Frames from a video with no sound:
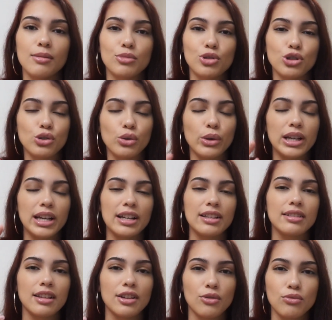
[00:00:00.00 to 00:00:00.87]
just so it
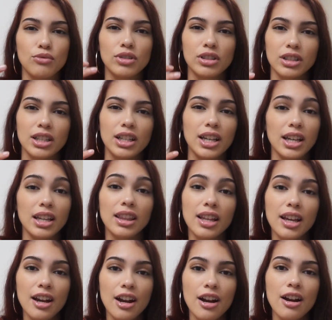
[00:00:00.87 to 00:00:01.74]
gets like really in
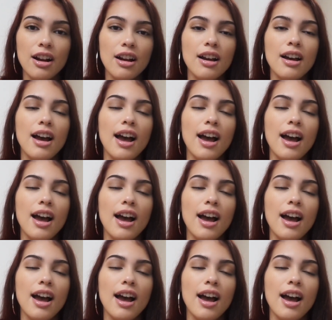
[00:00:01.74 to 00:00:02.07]
there.